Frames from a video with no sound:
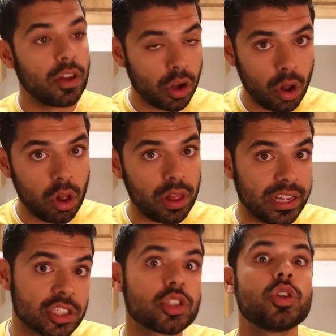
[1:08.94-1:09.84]
The goal
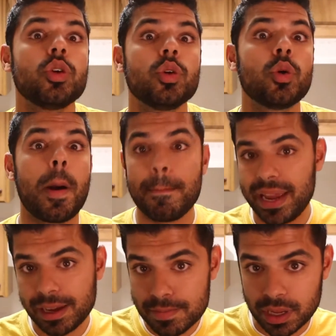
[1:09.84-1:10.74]
is to
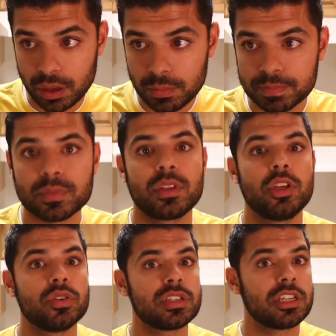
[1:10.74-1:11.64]
make a meal
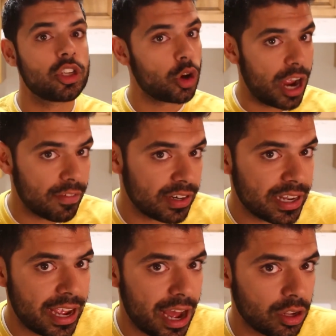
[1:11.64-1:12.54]
using your
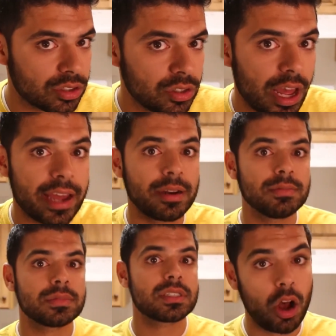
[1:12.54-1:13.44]
everyday household items,